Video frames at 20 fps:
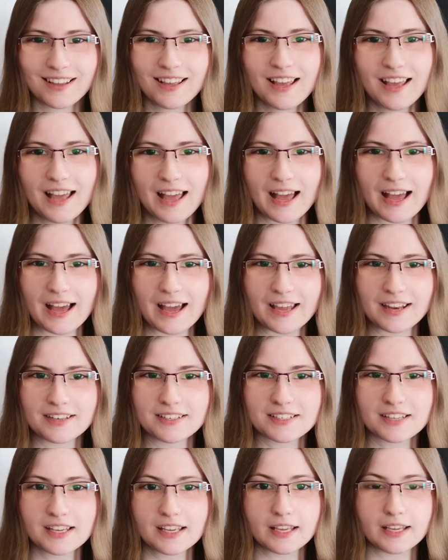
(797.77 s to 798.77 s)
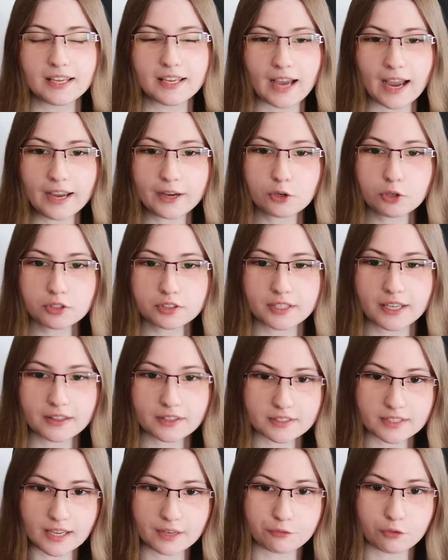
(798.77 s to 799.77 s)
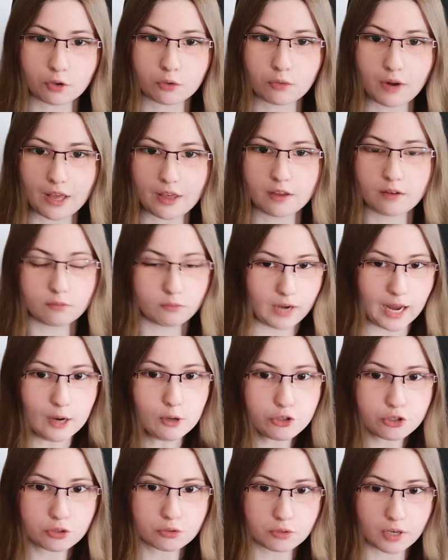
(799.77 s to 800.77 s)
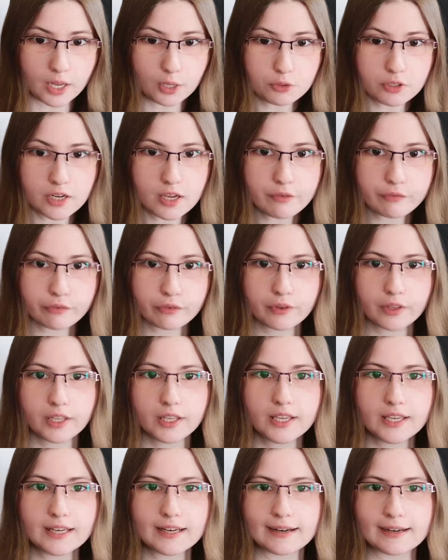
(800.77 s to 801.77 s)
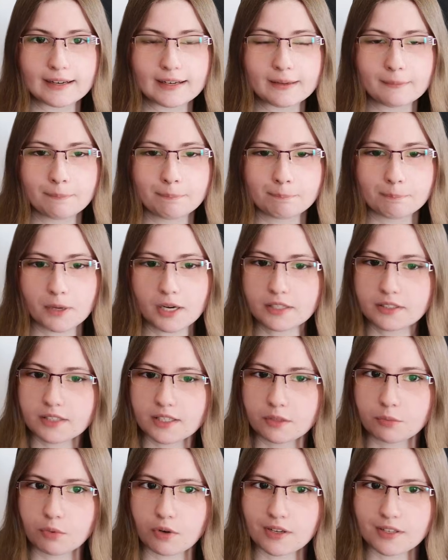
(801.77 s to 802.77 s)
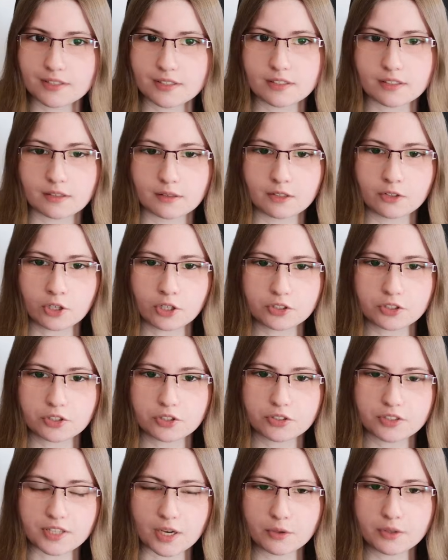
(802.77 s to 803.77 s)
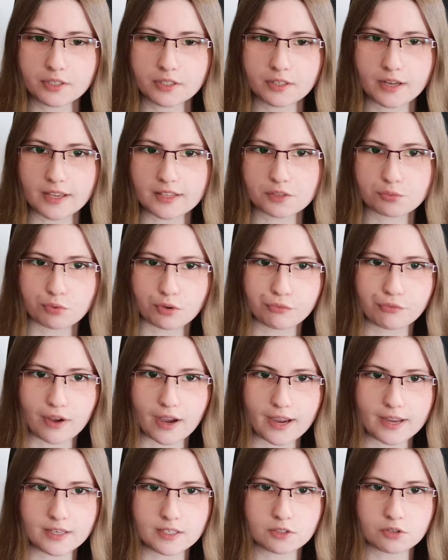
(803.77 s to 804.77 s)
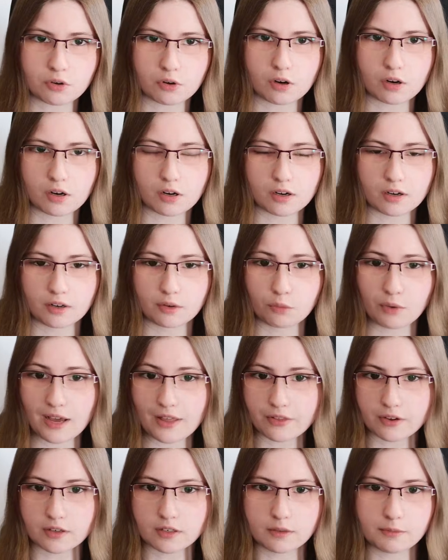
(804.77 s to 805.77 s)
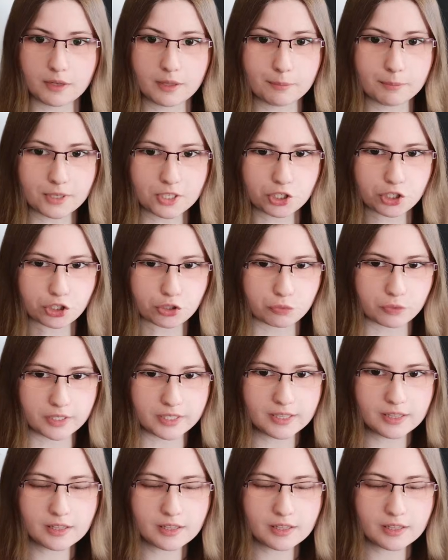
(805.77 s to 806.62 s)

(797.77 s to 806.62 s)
And I could get this headphone loud enough, but it was not sounding as refined, or rather a little bit shrill.